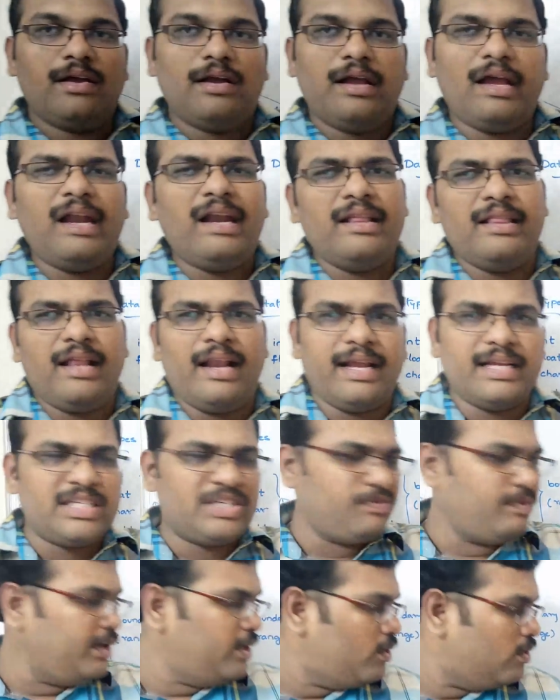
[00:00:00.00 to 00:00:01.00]
And in the next
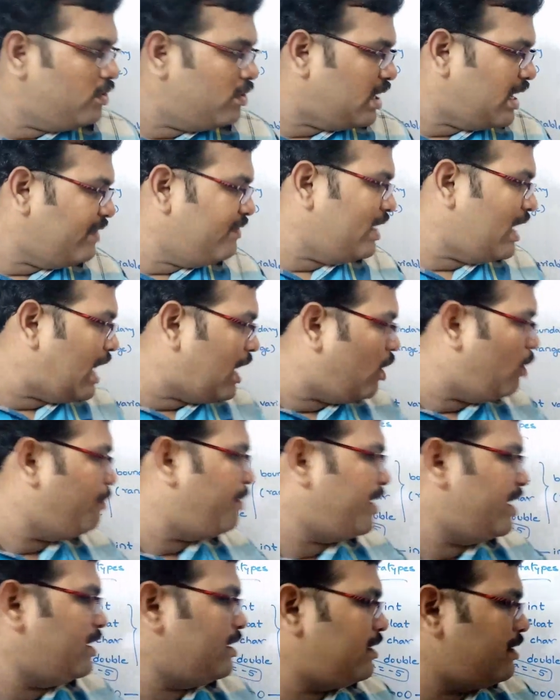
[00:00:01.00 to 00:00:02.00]
video, I will
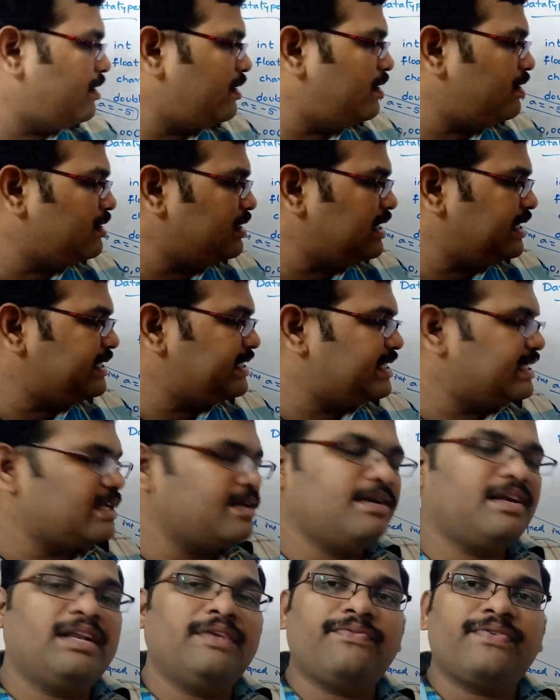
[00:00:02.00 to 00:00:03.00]
elaborate these
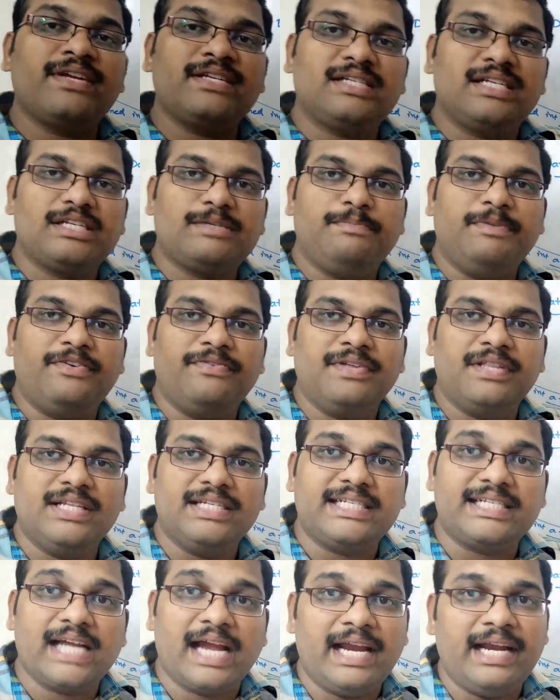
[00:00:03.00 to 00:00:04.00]
differences between the
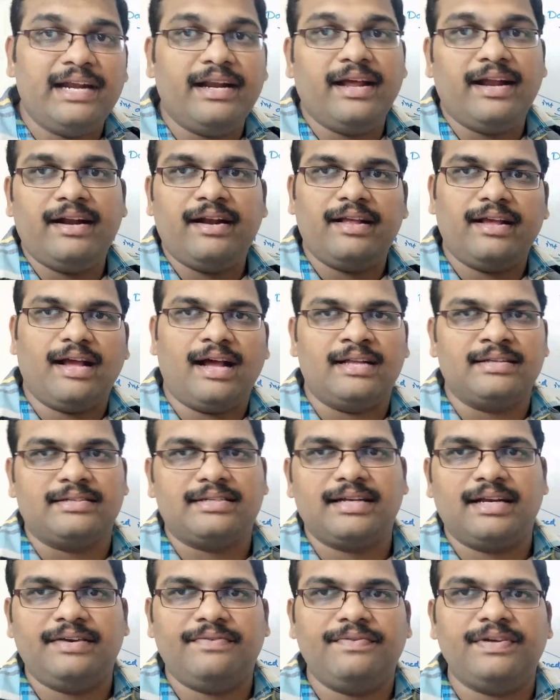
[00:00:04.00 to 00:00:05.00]
signed and
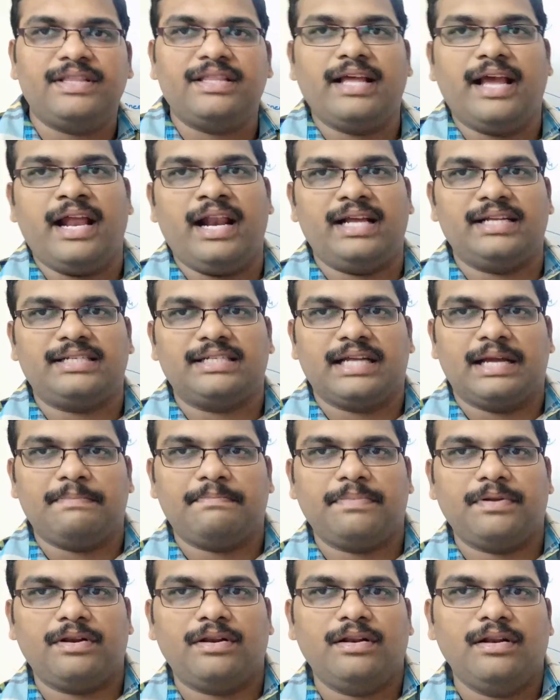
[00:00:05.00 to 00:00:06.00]
unsigned with an
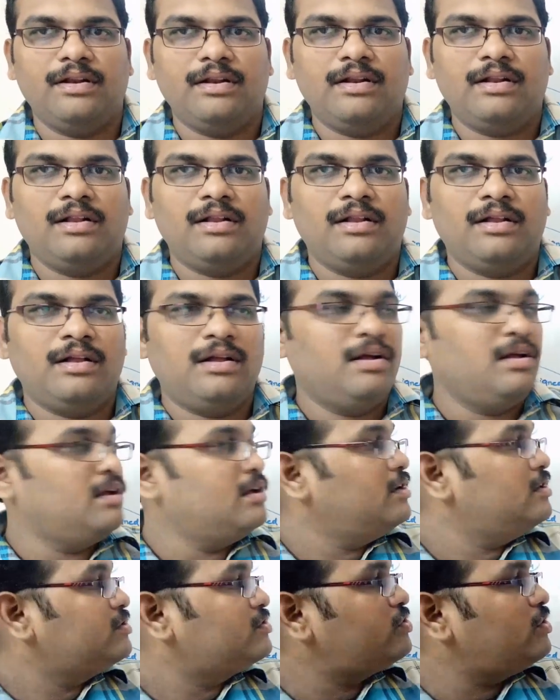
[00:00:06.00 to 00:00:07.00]
example.
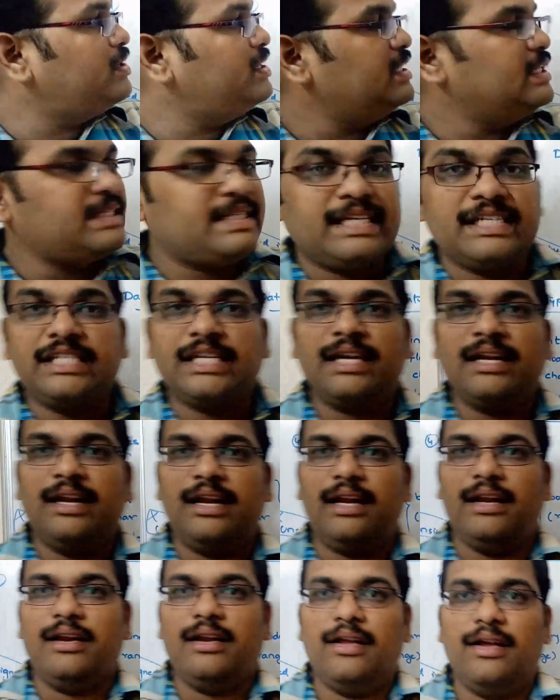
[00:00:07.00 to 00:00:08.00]
So in this session,
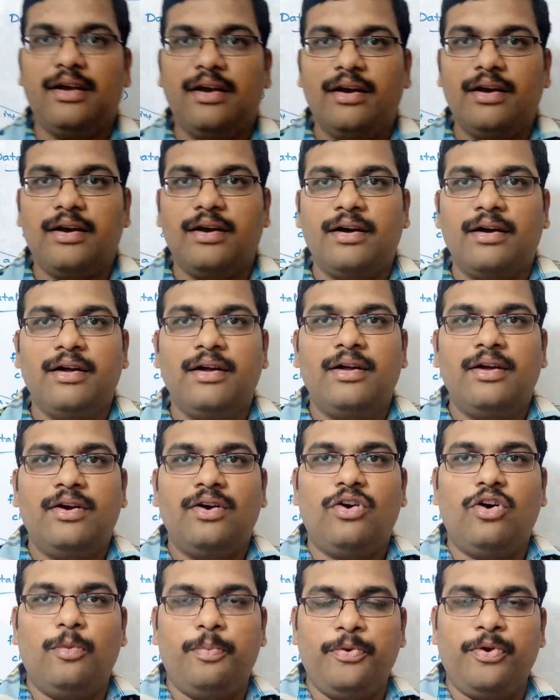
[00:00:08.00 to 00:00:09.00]
uh,
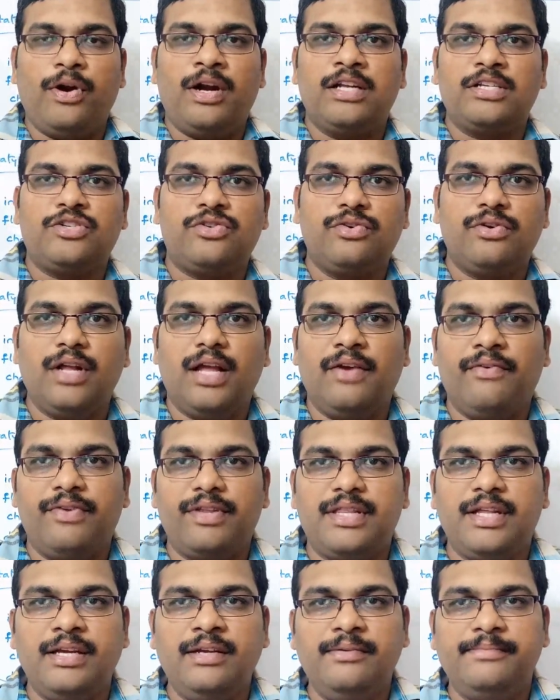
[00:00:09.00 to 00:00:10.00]
hope you understood
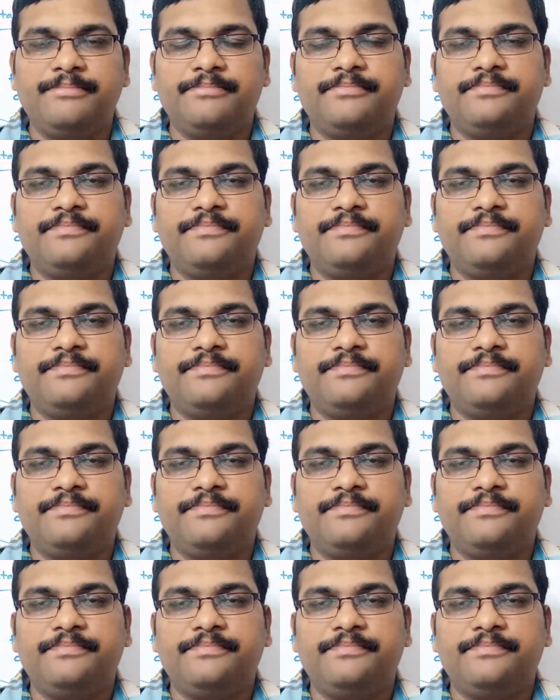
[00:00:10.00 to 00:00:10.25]
everything.